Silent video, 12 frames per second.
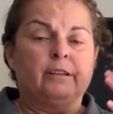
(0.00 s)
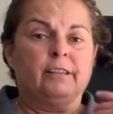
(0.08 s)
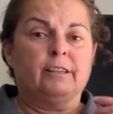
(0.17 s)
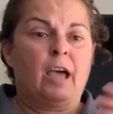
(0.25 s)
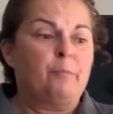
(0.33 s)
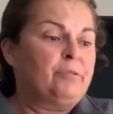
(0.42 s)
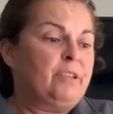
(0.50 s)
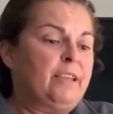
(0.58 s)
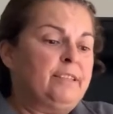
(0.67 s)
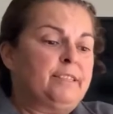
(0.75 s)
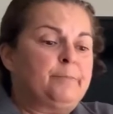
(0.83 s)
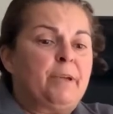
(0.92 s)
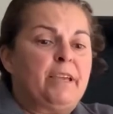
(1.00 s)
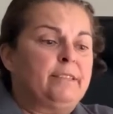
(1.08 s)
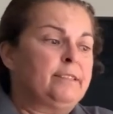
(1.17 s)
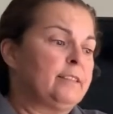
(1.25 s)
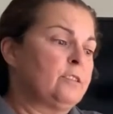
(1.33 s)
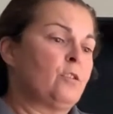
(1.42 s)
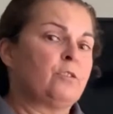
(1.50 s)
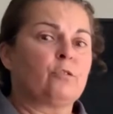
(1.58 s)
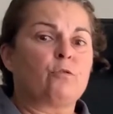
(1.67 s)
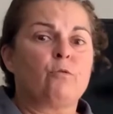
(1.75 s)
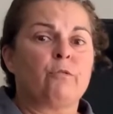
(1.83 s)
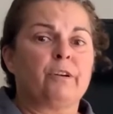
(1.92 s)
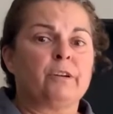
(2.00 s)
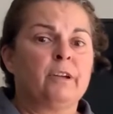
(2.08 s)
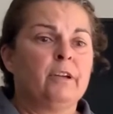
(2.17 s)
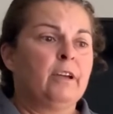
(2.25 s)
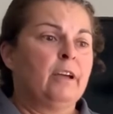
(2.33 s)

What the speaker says: And I play spaces on the court.